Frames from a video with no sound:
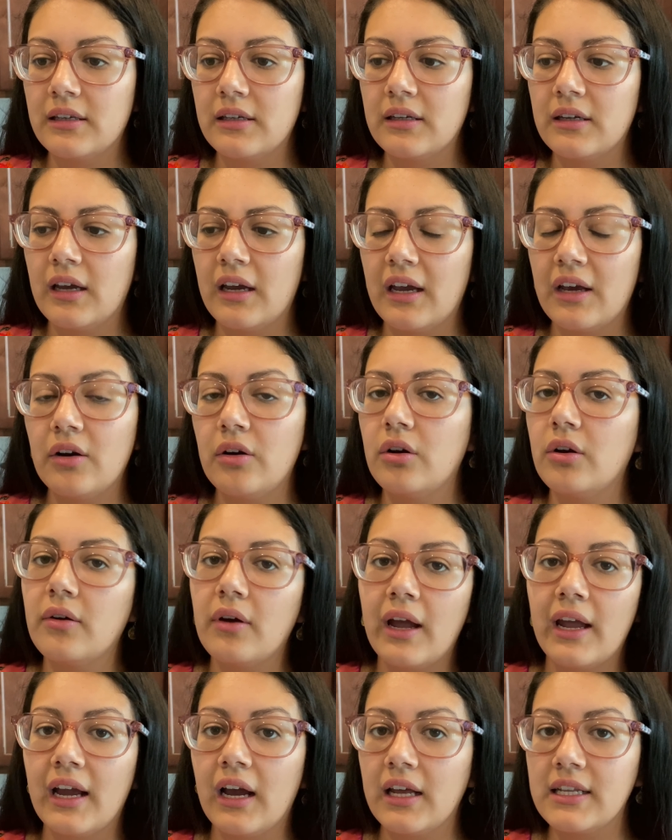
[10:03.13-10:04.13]
I don't know,
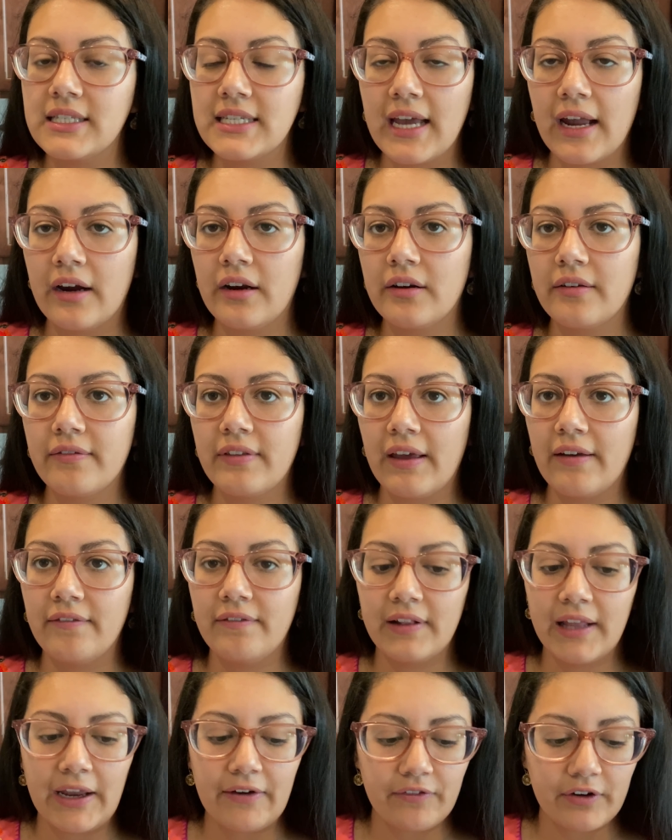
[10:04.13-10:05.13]
I got tired of that
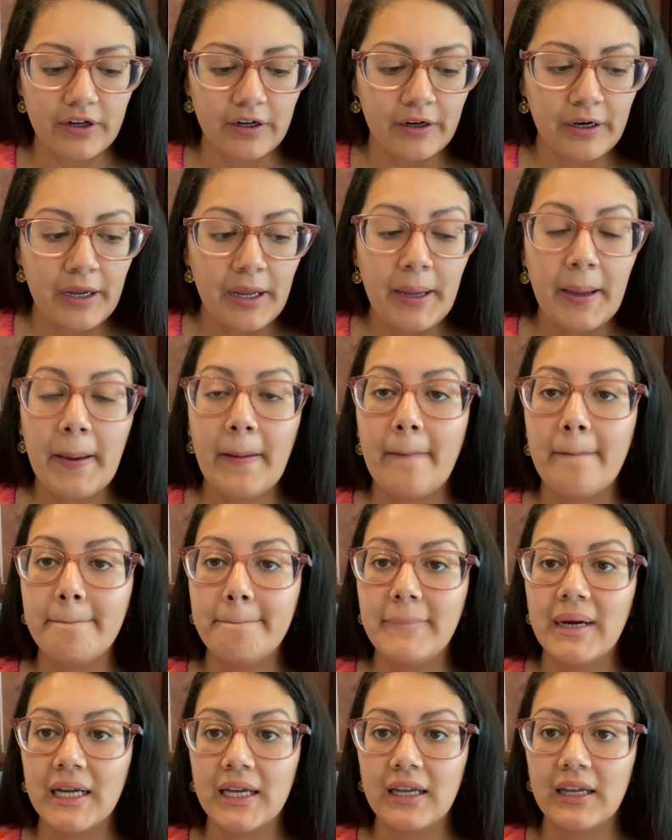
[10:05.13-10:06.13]
flavor.
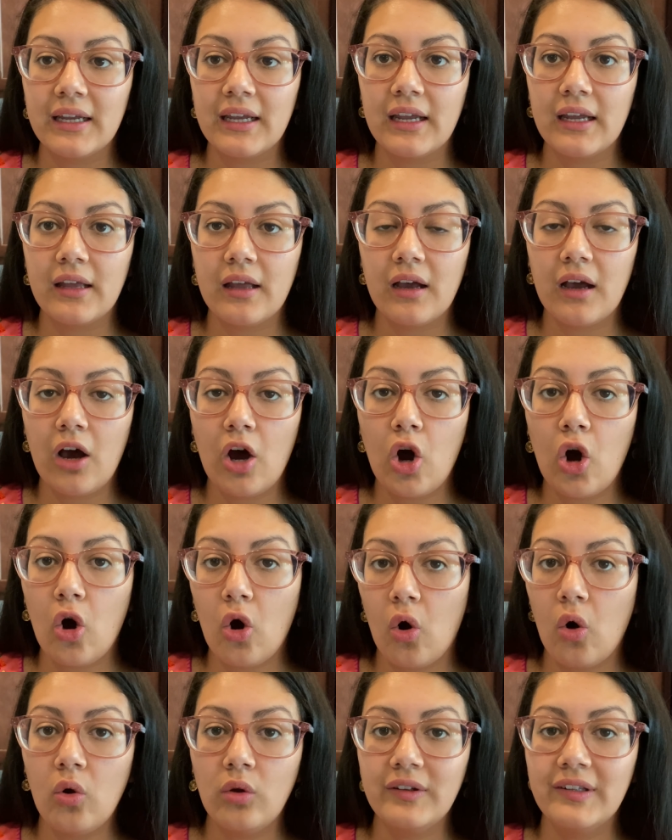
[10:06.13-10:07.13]
But a
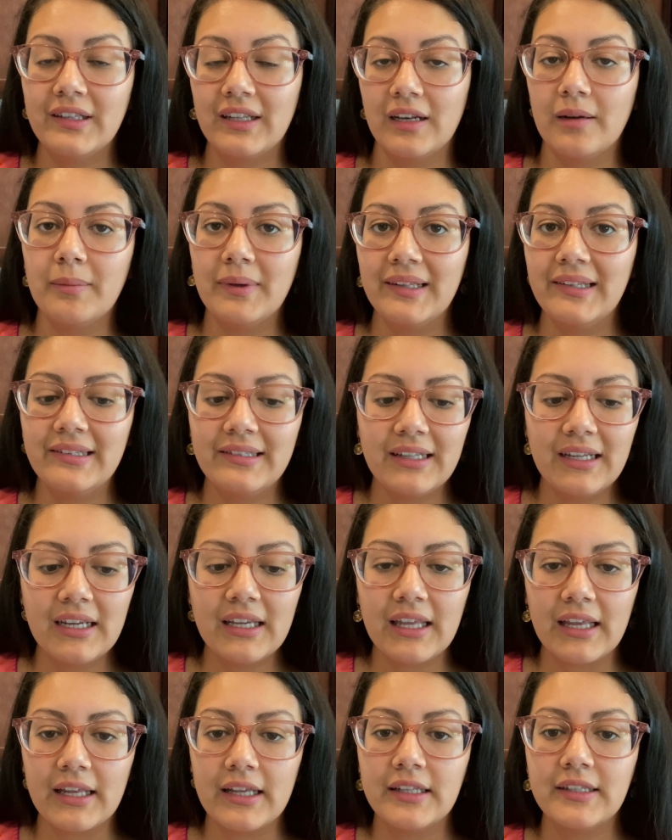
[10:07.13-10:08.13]
whole cinnamon
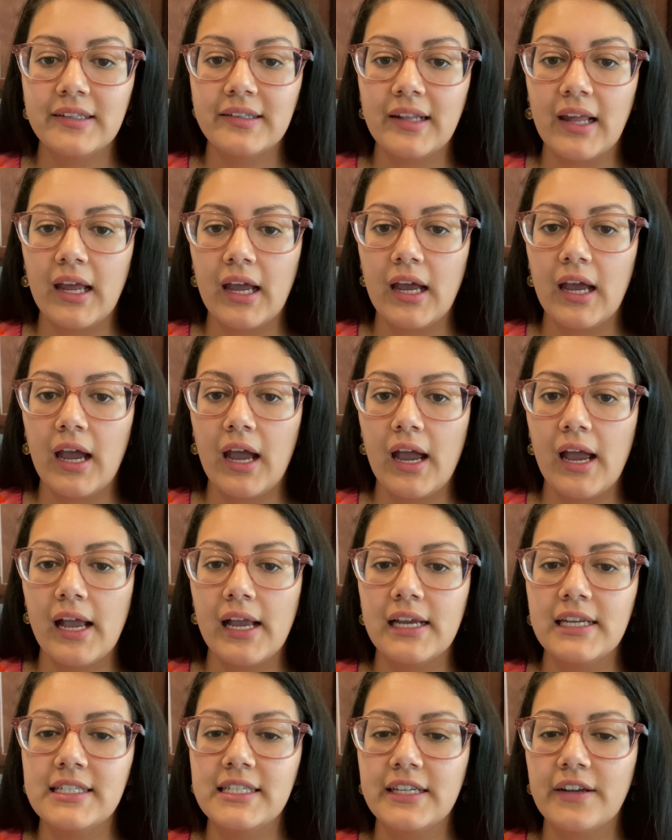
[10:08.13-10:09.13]
stick is
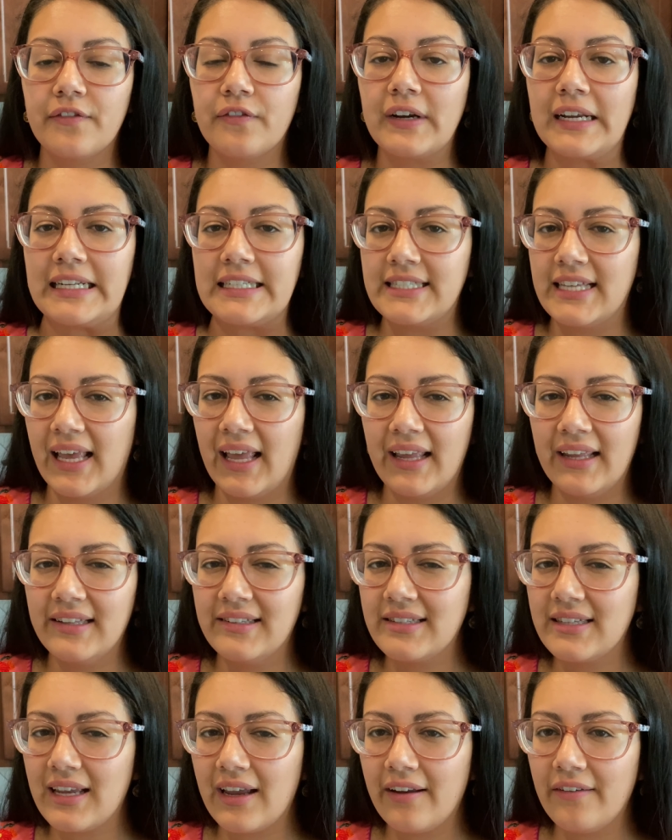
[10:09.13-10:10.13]
a different
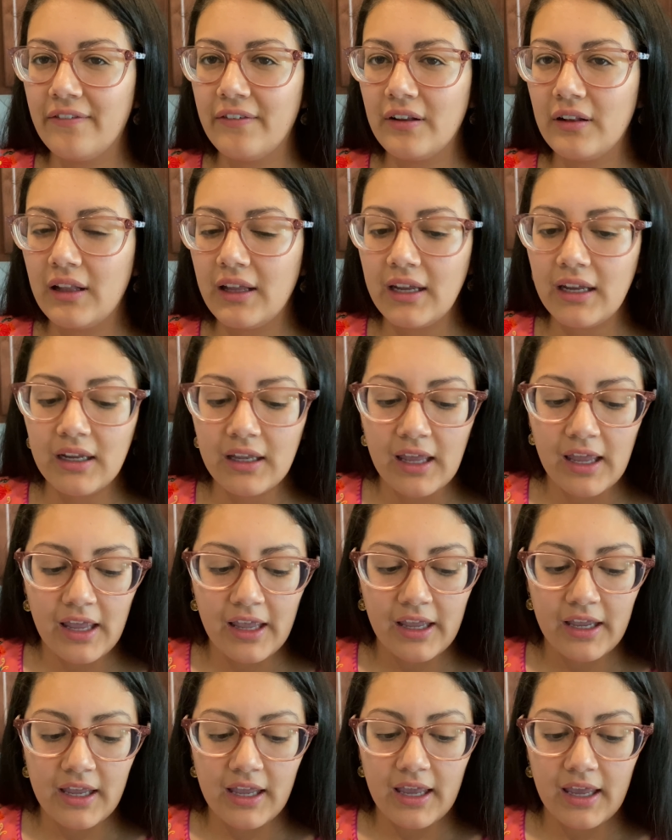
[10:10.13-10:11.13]
taste, I feel like.
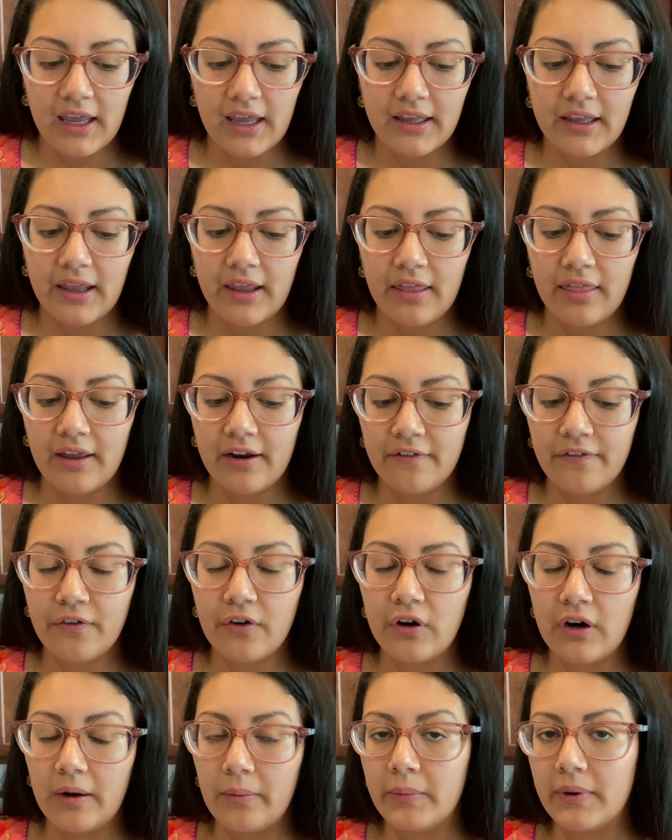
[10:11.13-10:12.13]
Therefore,
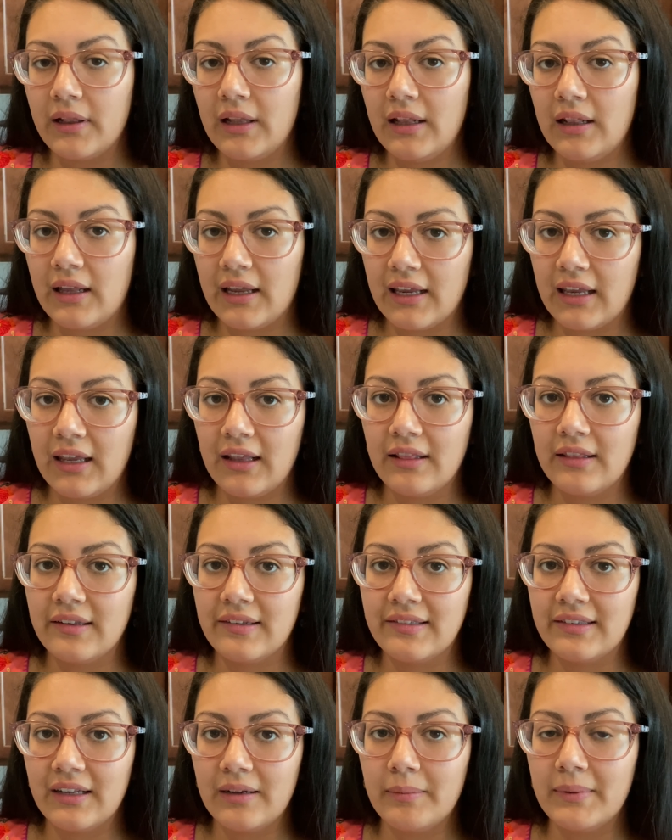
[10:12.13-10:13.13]
I'm really liking the
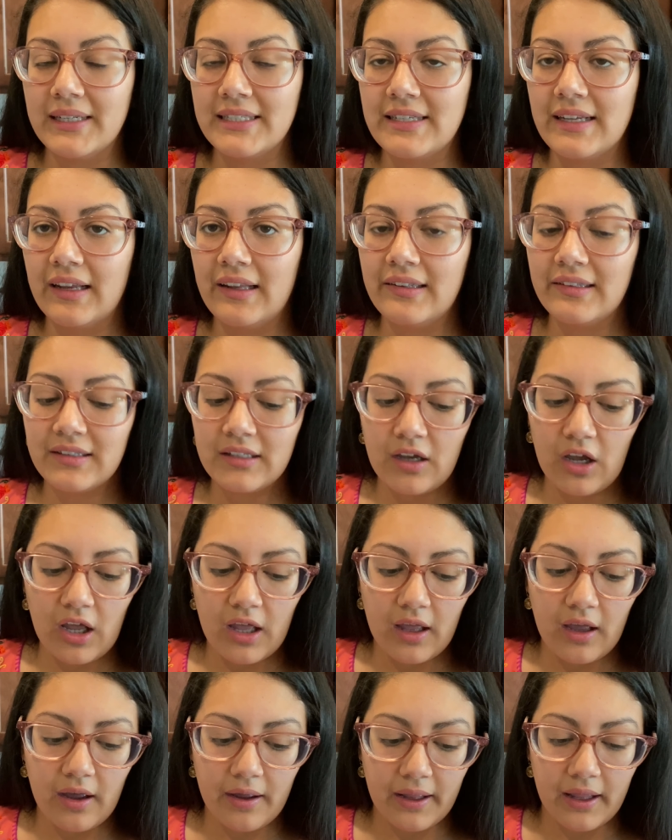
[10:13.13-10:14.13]
cinnamon taste
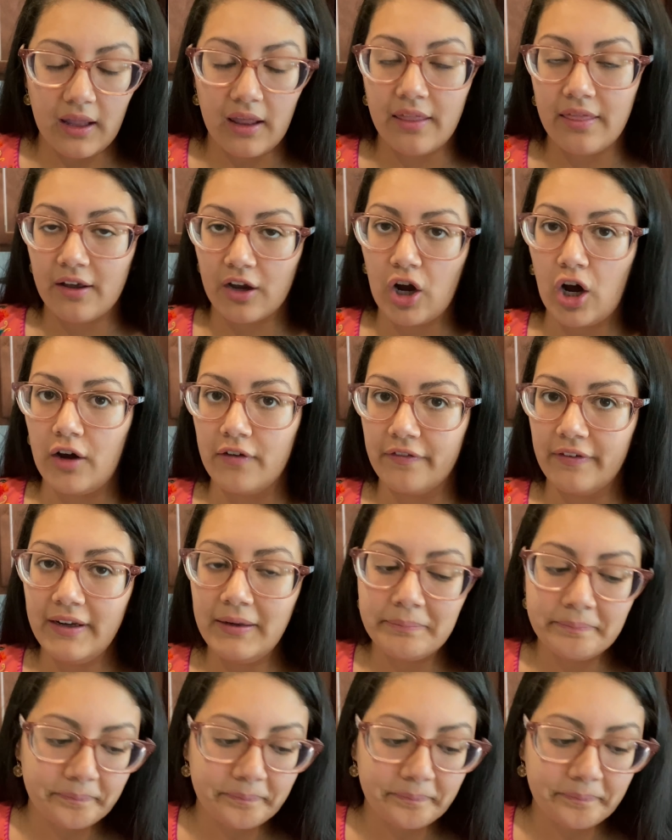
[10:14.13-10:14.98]
in the coffee.